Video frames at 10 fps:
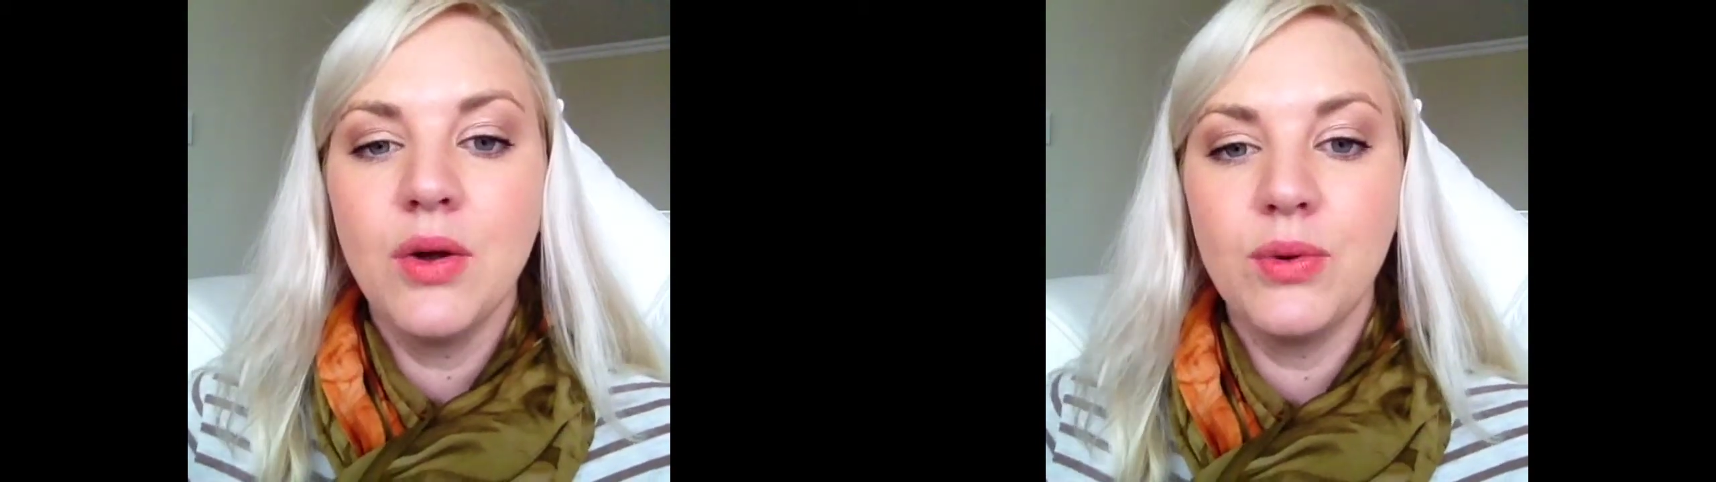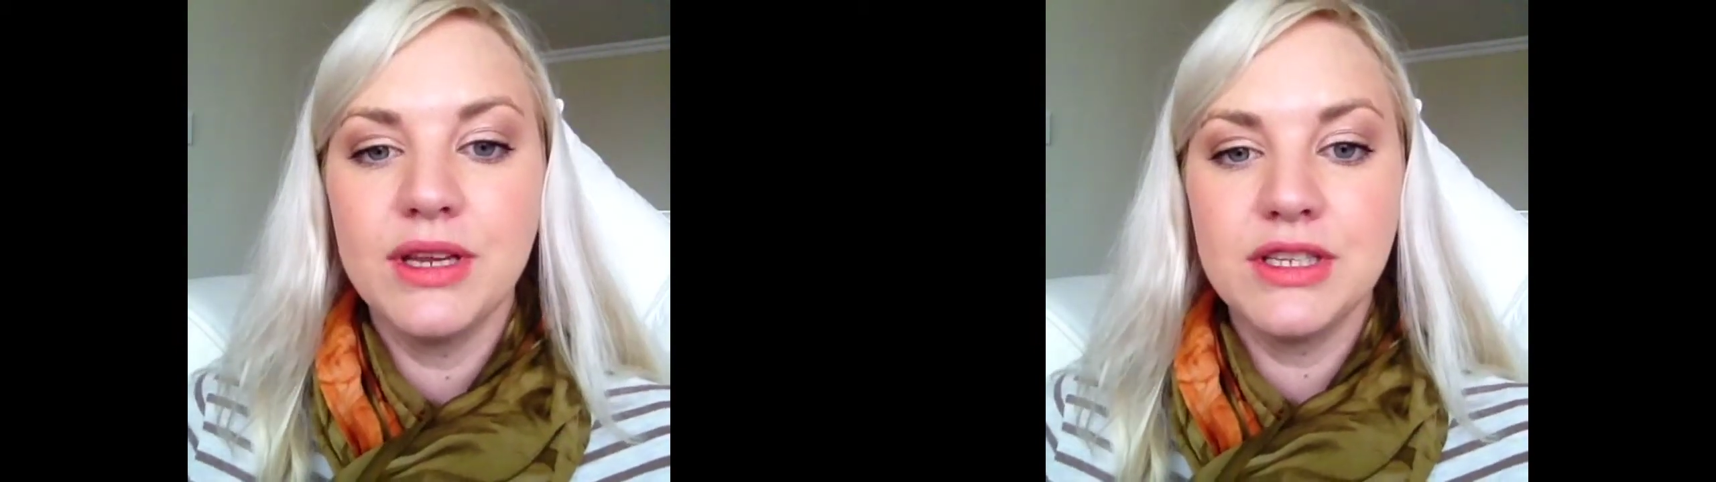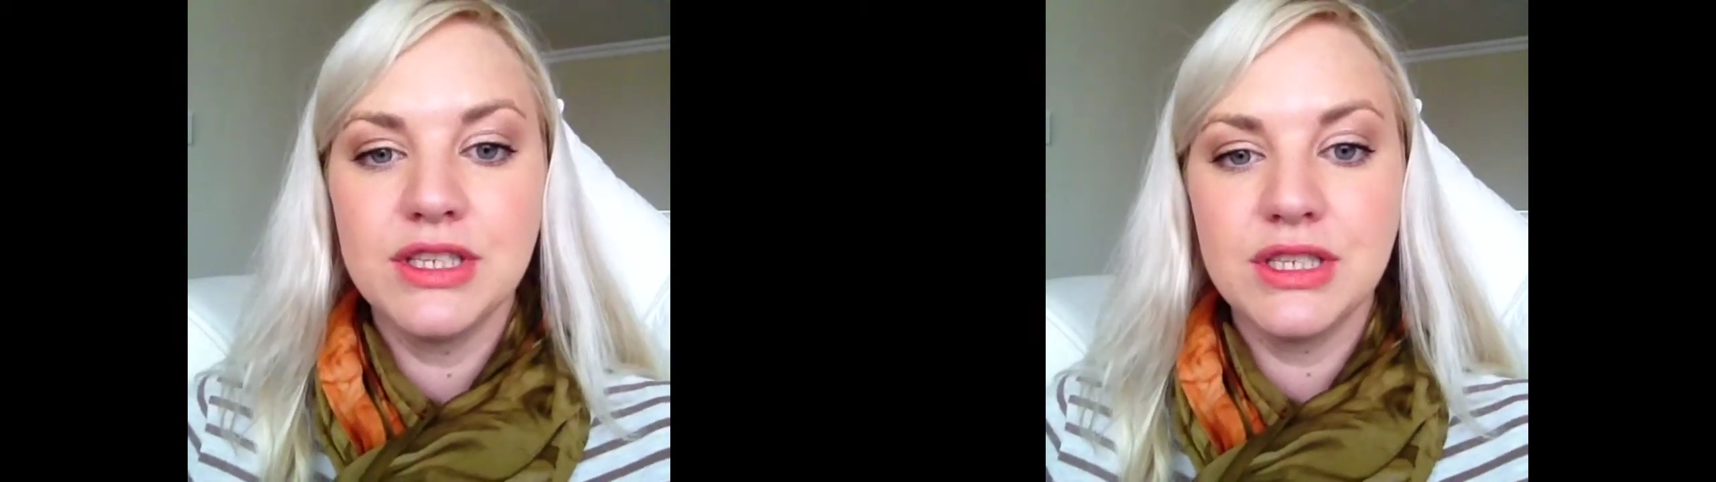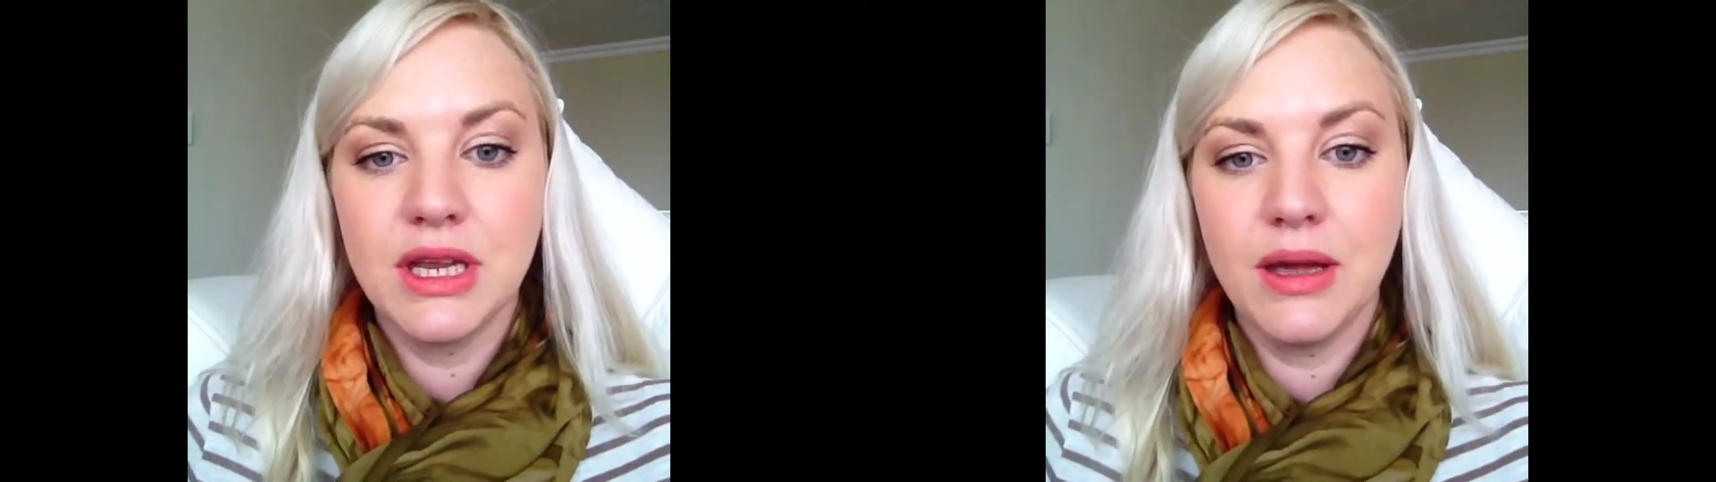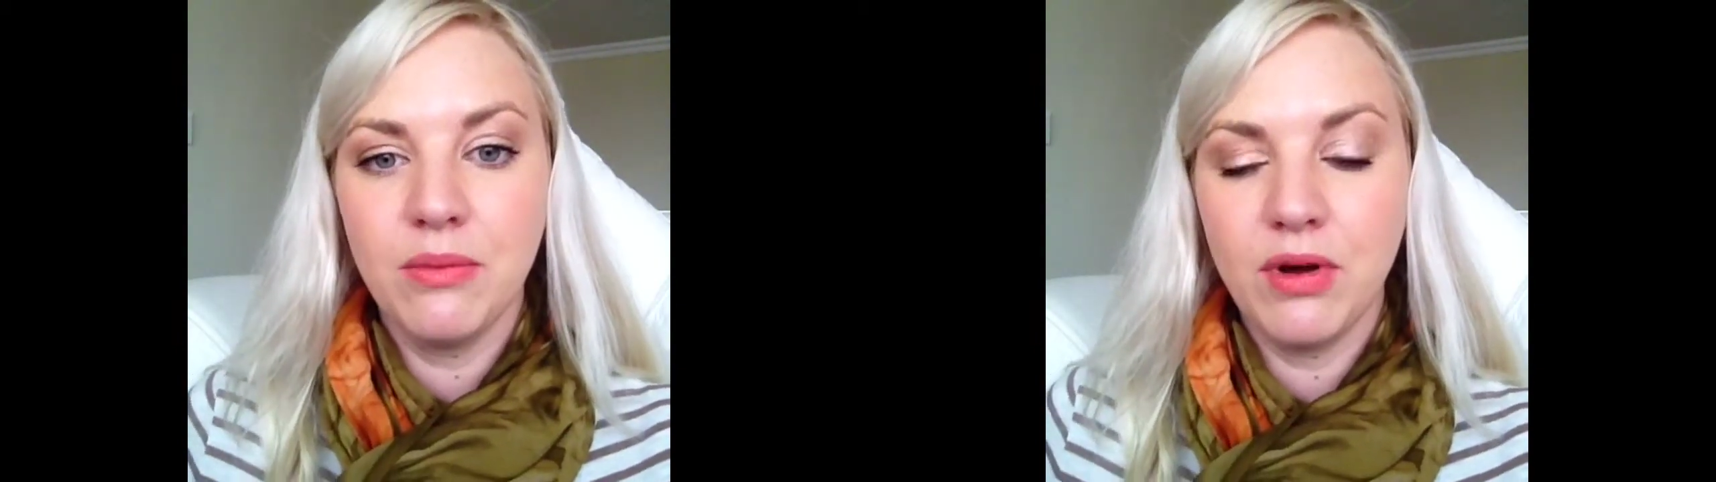which
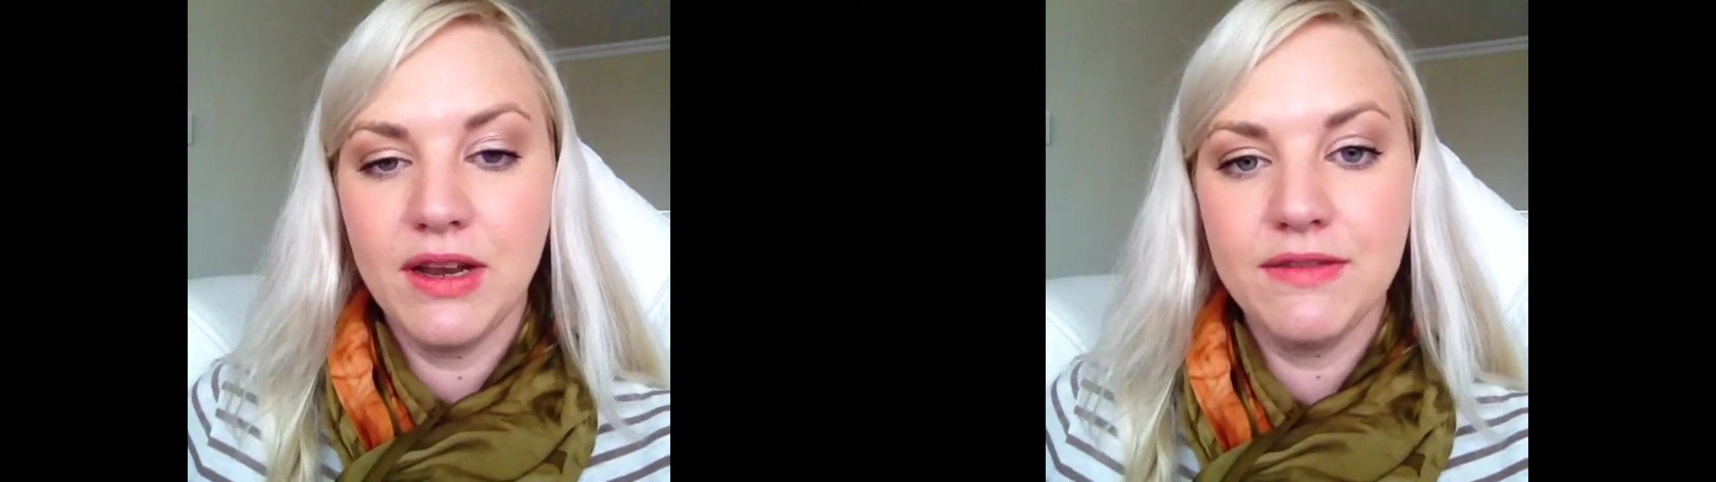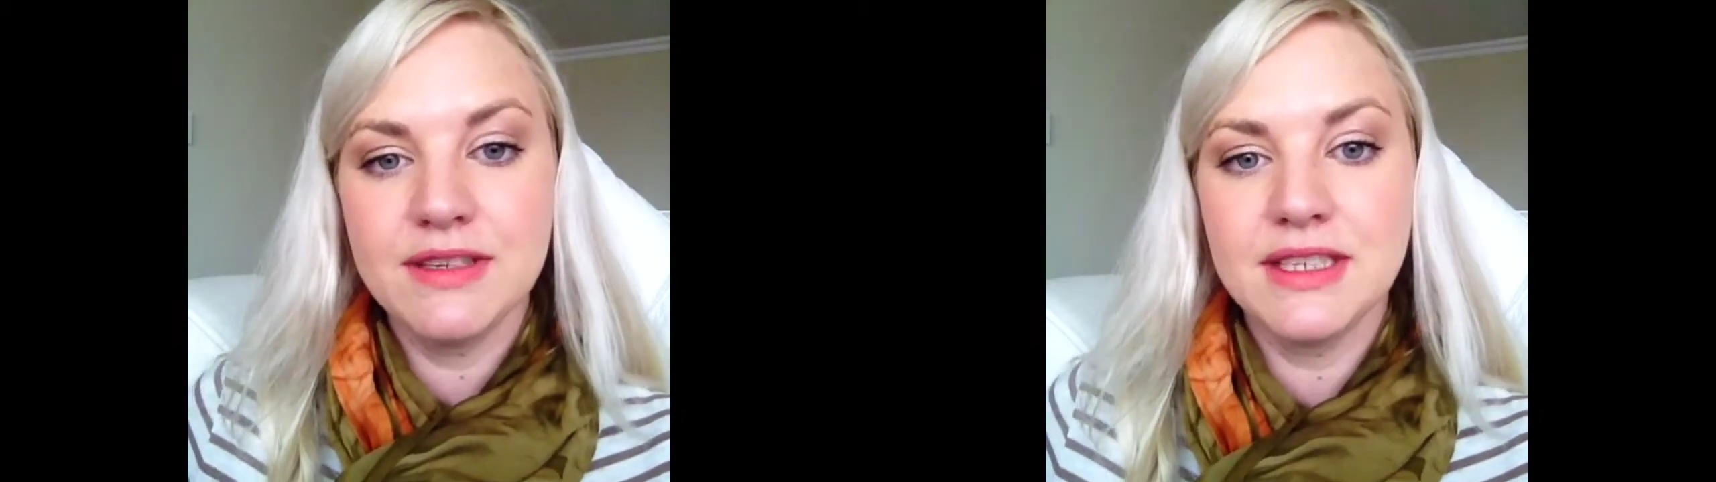one of the